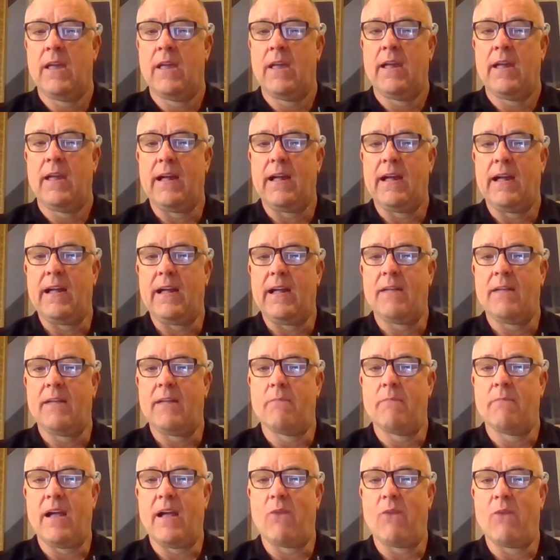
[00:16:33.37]

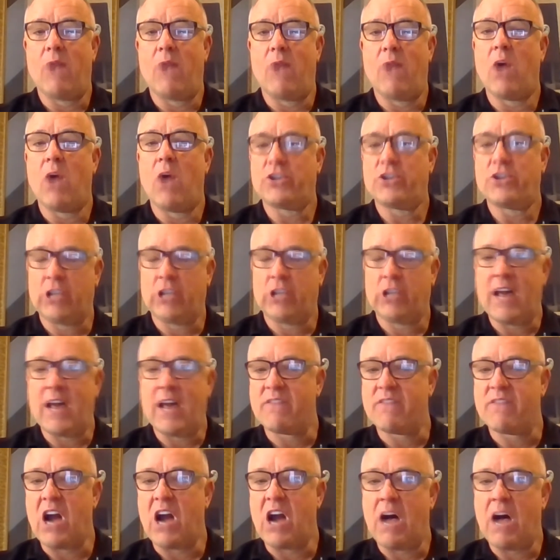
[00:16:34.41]
I watch a lot of
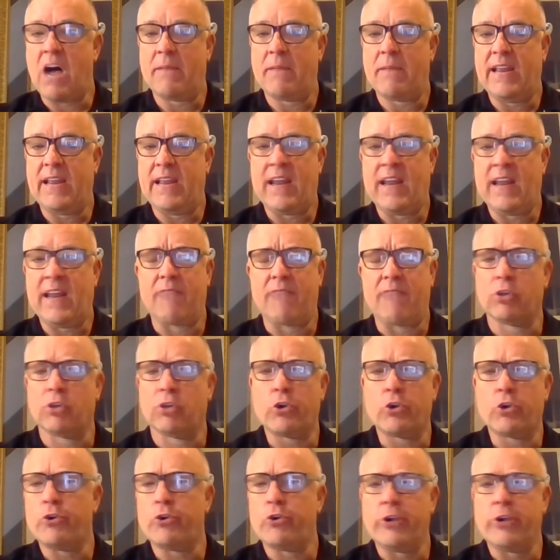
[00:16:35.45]
comedy, and I've
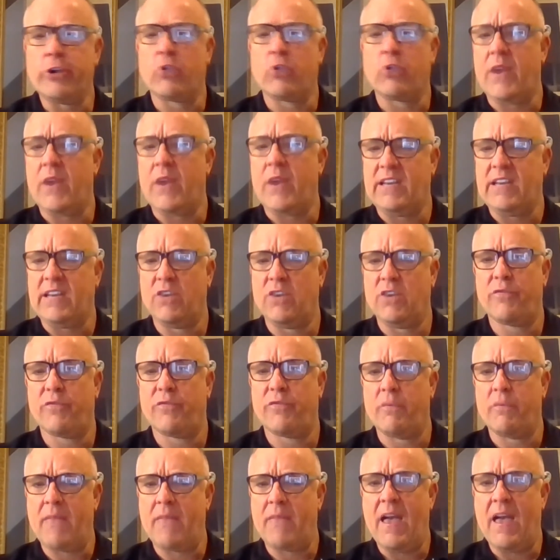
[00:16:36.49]
learned a great deal
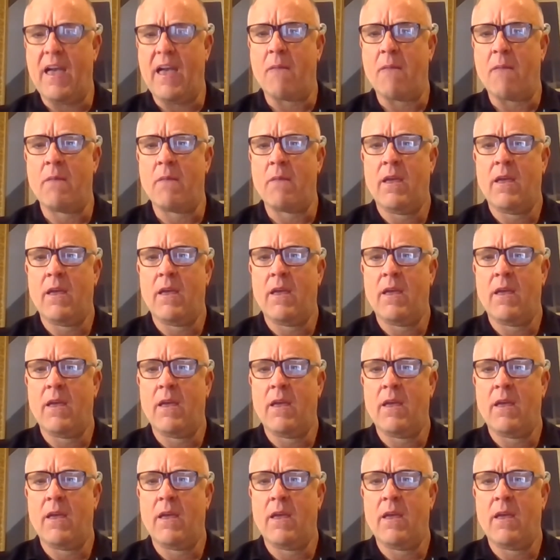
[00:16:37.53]
from them.